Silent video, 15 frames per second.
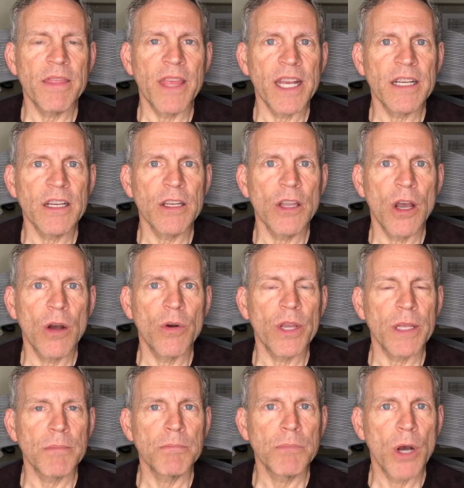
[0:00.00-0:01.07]
thing to know,
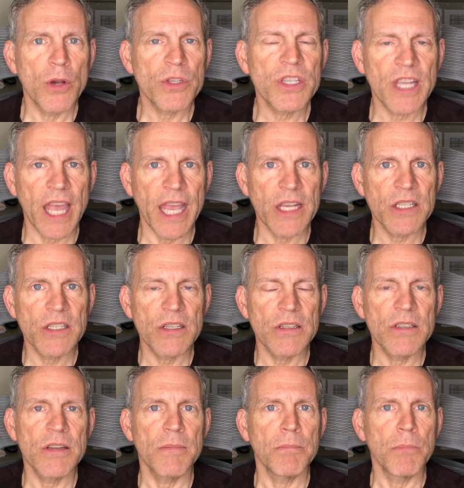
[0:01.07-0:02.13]
in most
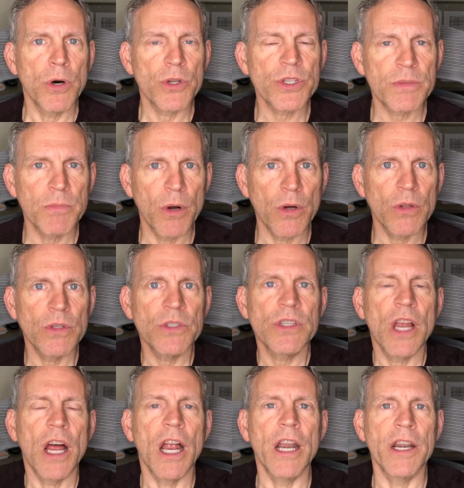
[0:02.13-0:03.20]
cases, most
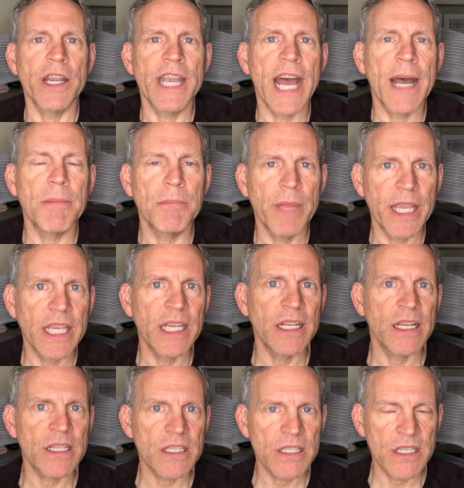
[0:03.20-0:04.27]
molds are not making
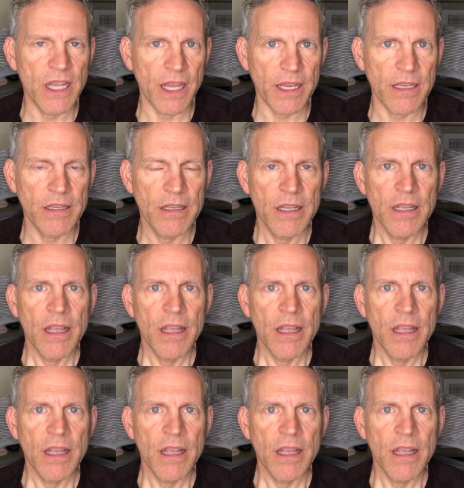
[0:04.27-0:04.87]
us sick.